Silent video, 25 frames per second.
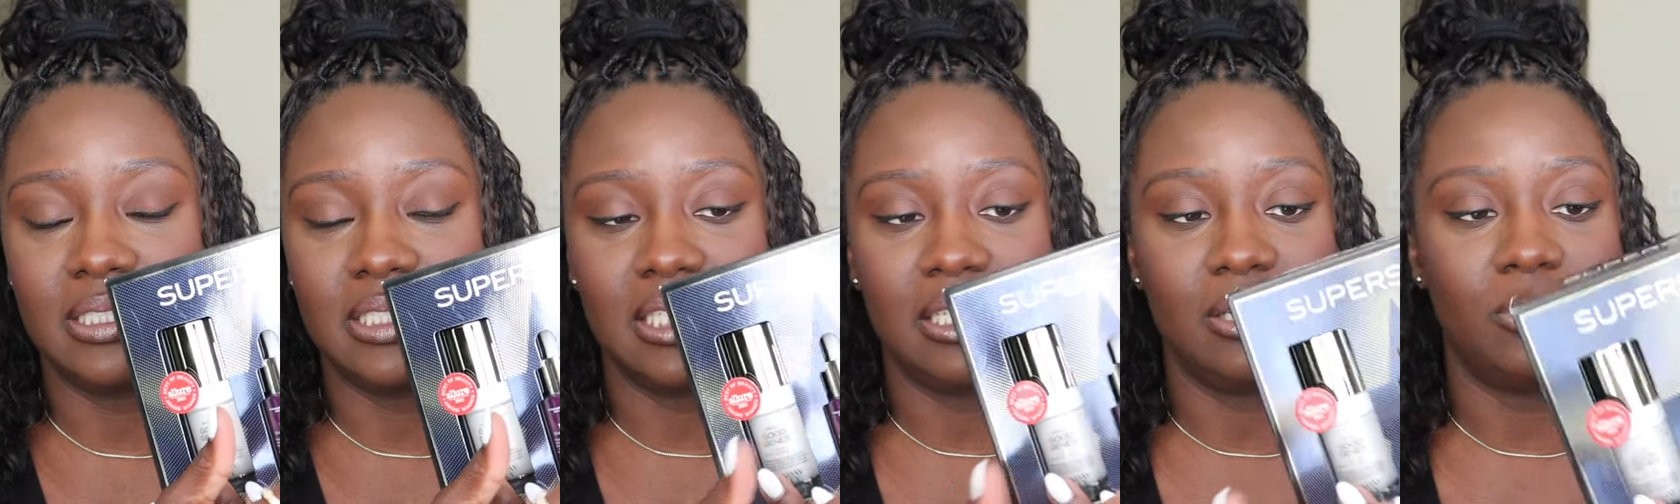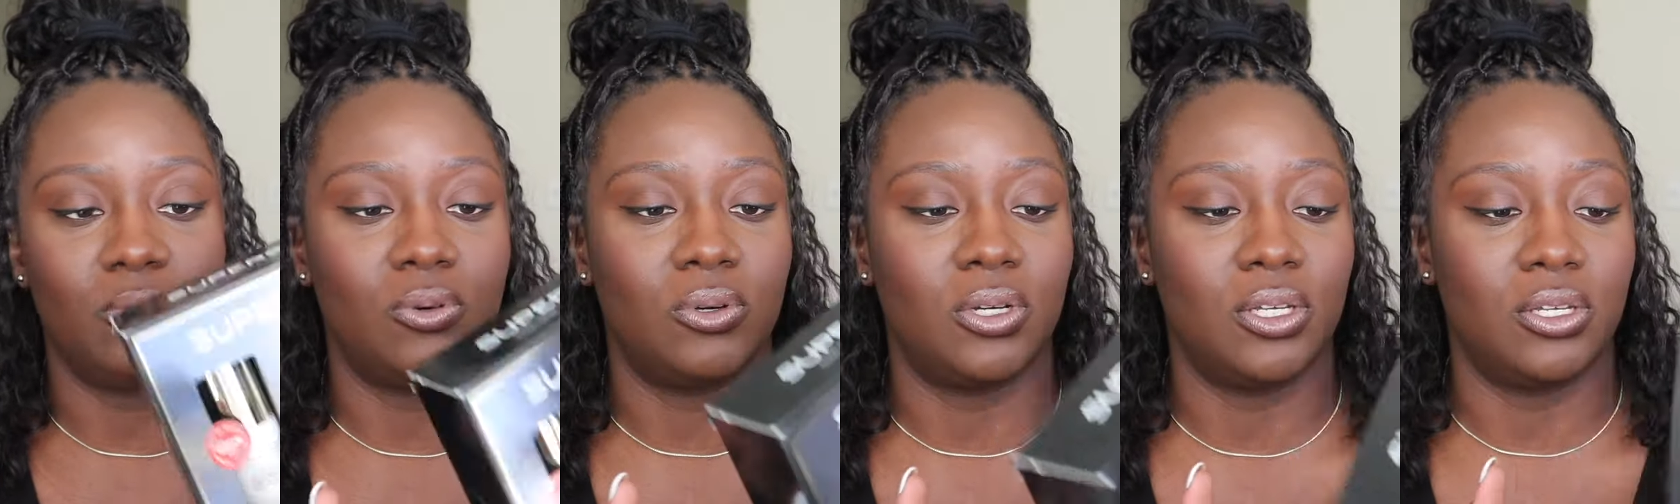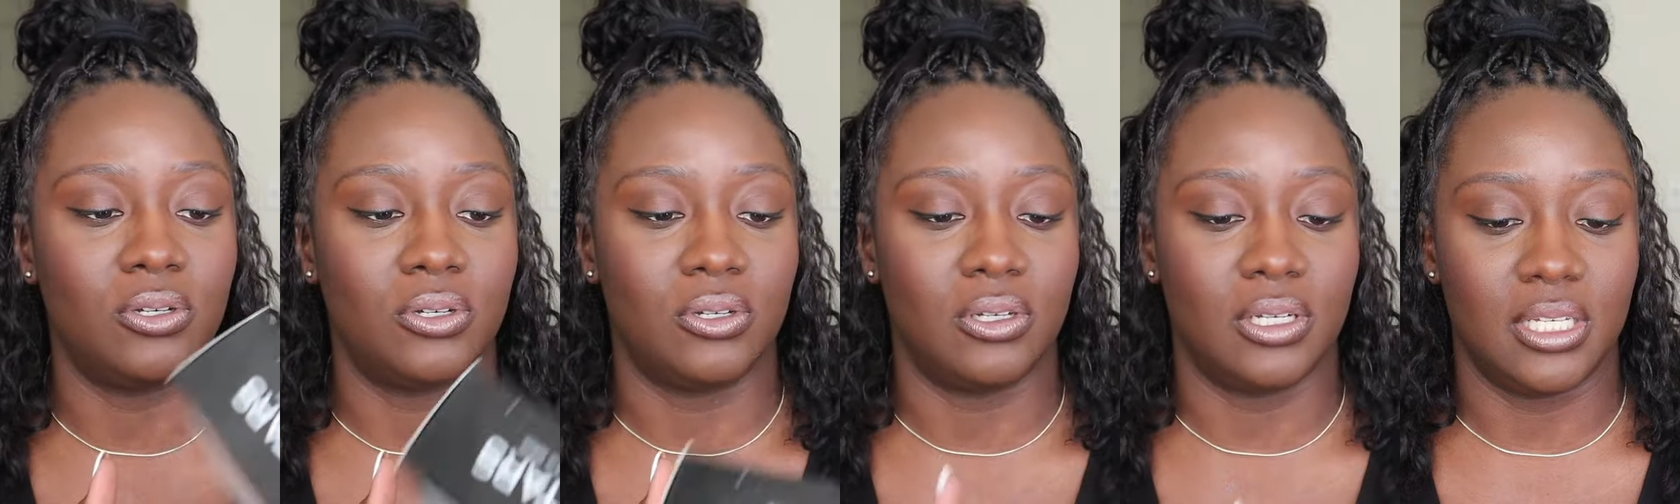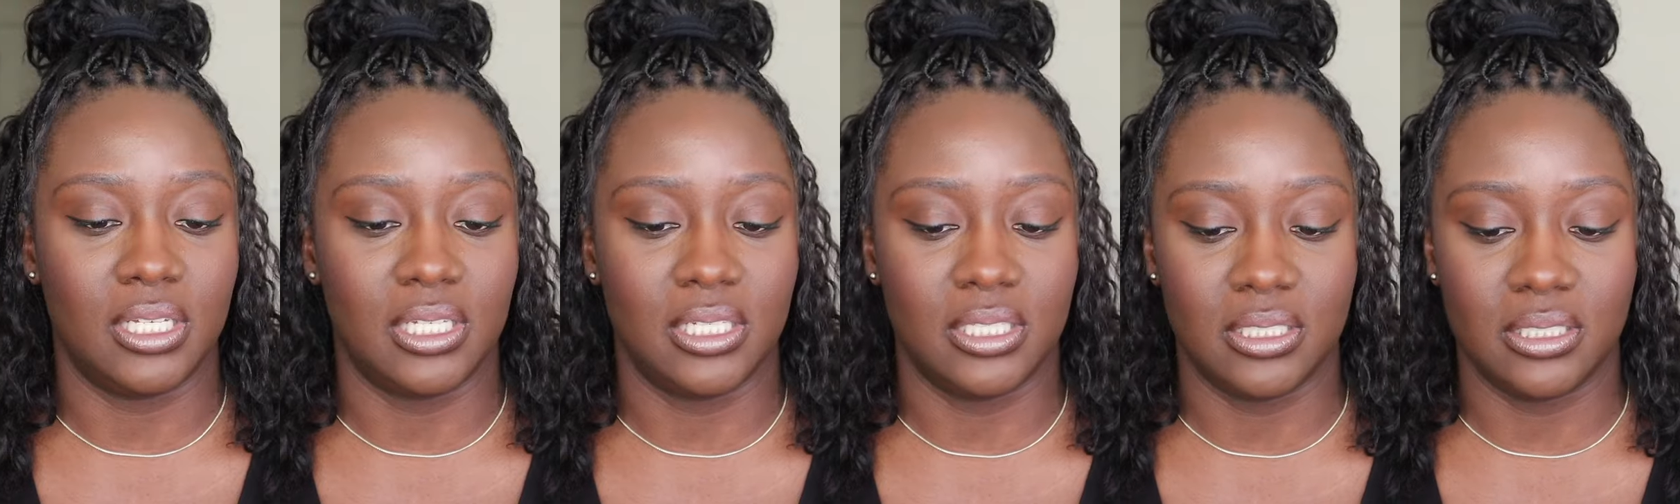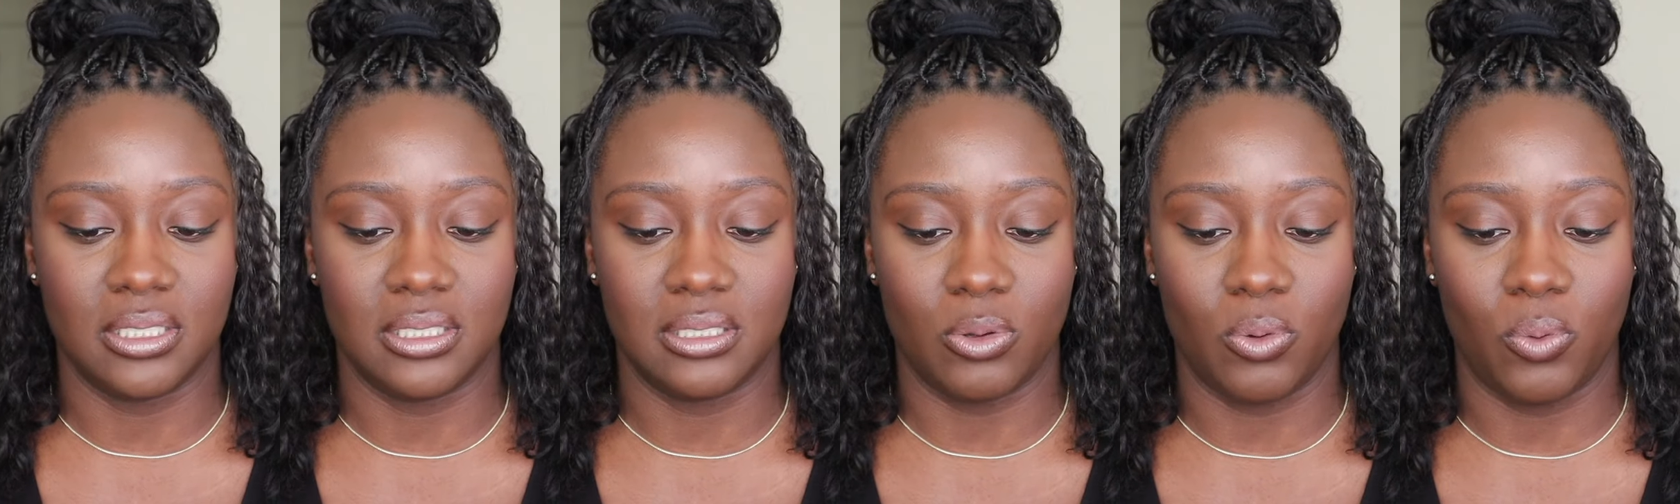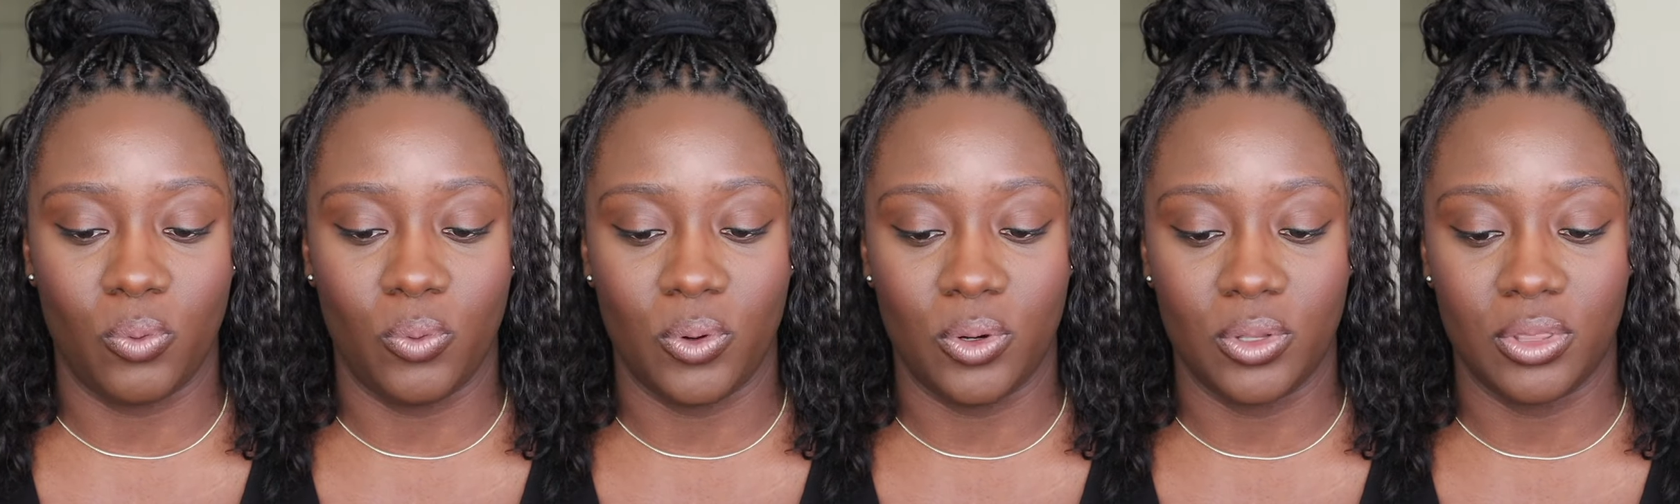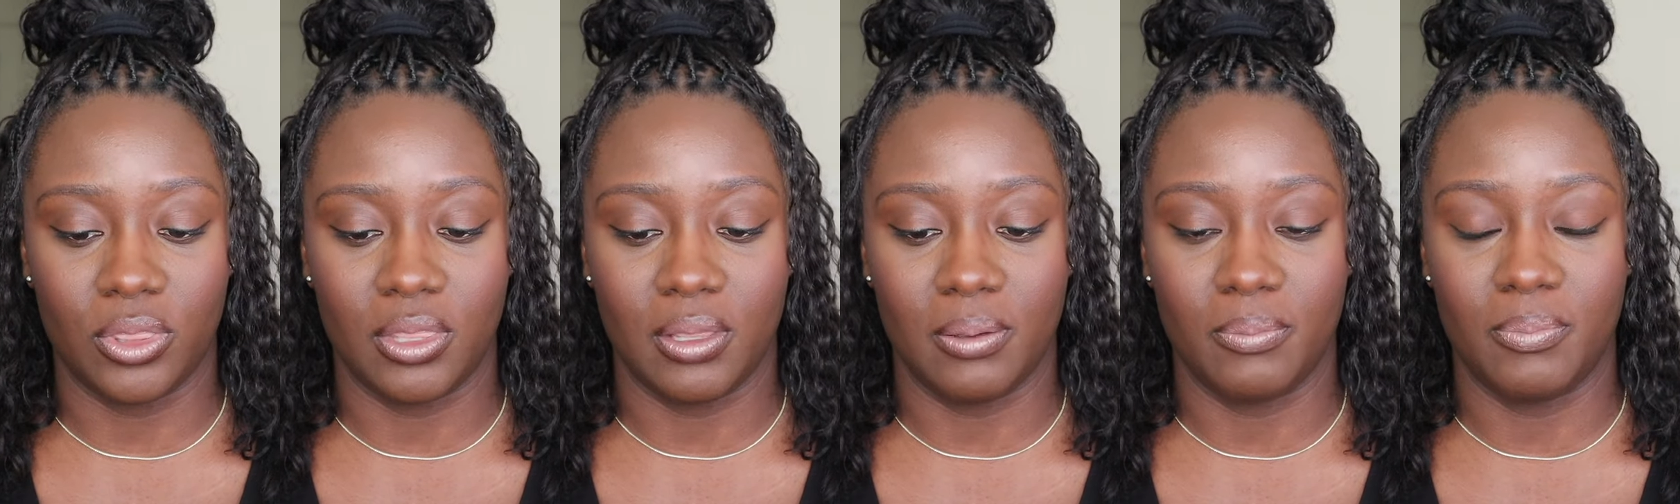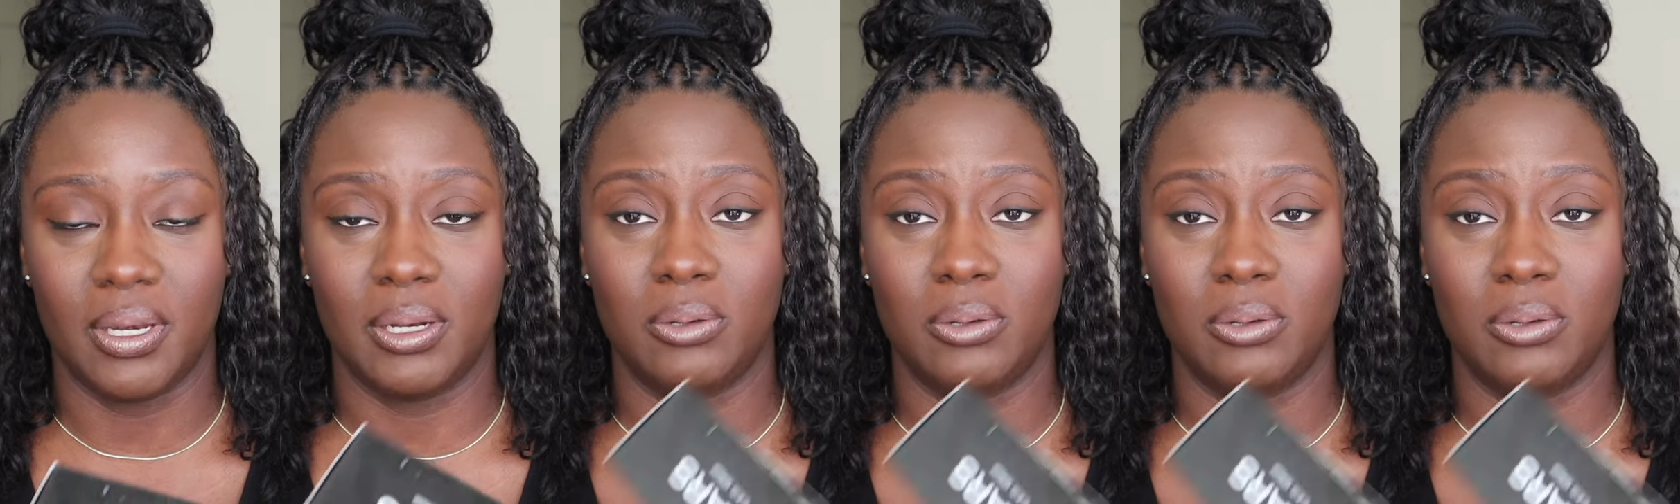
C oil is worth it.